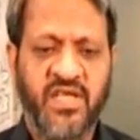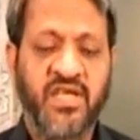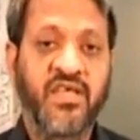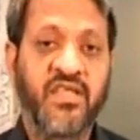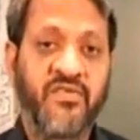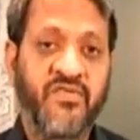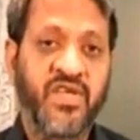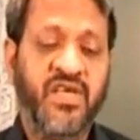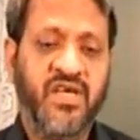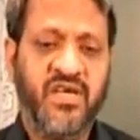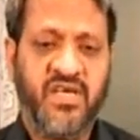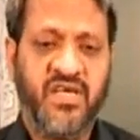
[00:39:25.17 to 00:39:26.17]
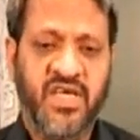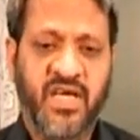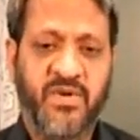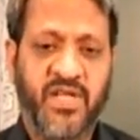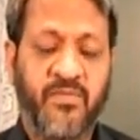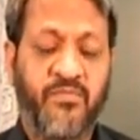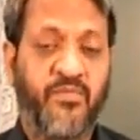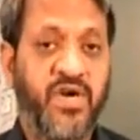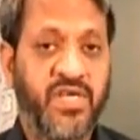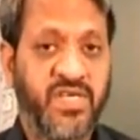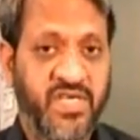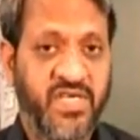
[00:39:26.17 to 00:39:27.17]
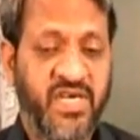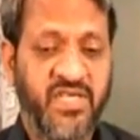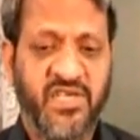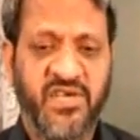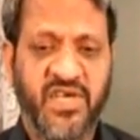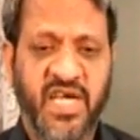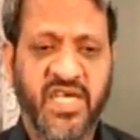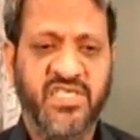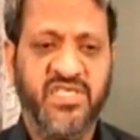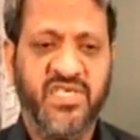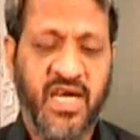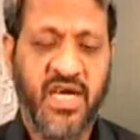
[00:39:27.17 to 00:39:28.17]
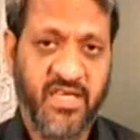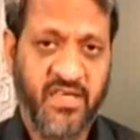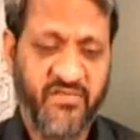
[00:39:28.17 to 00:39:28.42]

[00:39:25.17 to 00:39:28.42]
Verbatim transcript: Leaving a camera pointed at the night sky